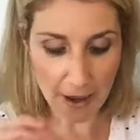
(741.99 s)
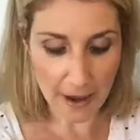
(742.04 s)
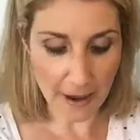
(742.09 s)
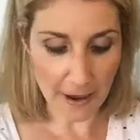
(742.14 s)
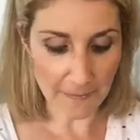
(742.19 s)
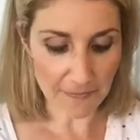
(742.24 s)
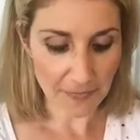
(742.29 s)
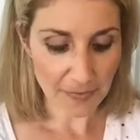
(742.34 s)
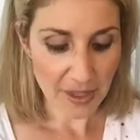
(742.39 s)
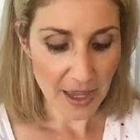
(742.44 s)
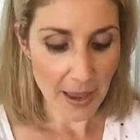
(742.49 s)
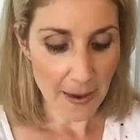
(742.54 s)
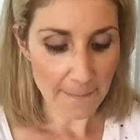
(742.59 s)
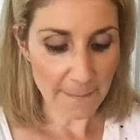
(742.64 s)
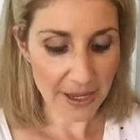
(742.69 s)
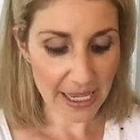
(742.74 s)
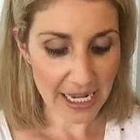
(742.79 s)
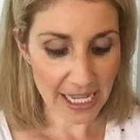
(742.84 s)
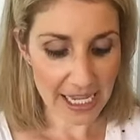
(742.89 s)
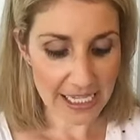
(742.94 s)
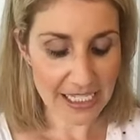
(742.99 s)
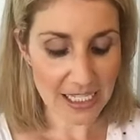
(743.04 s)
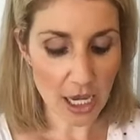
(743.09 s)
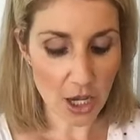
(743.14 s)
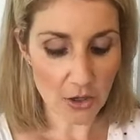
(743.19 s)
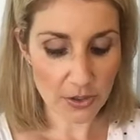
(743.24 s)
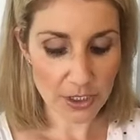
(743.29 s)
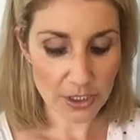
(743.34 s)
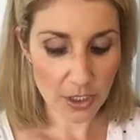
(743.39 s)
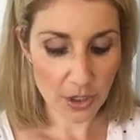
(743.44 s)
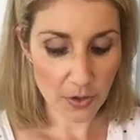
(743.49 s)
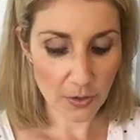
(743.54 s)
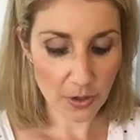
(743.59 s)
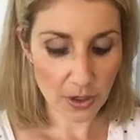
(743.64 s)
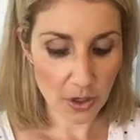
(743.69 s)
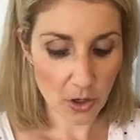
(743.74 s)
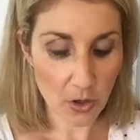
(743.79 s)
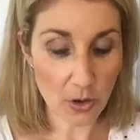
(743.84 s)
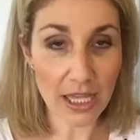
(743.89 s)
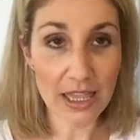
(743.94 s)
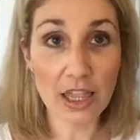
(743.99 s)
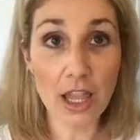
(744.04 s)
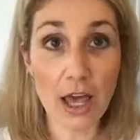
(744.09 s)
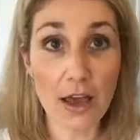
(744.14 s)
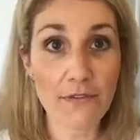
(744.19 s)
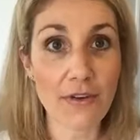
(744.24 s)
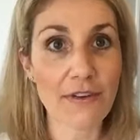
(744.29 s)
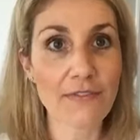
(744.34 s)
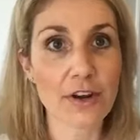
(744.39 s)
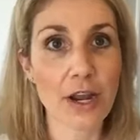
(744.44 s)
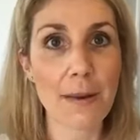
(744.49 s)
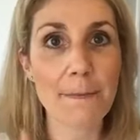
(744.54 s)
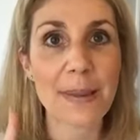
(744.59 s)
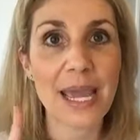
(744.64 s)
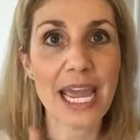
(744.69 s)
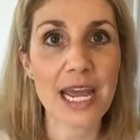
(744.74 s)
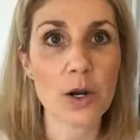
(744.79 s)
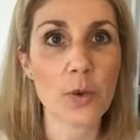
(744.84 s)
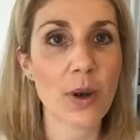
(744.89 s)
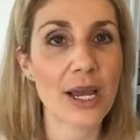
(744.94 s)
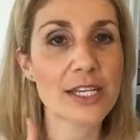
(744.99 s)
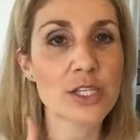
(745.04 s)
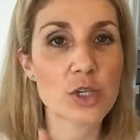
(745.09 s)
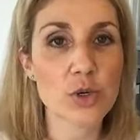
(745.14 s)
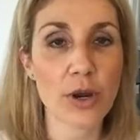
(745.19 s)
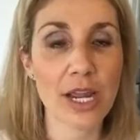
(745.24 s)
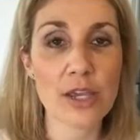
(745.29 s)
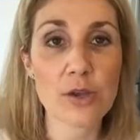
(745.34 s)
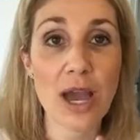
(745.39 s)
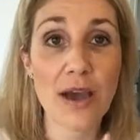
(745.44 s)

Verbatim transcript: Um, but it's also, oh, I love, I forgot, PanAway is great.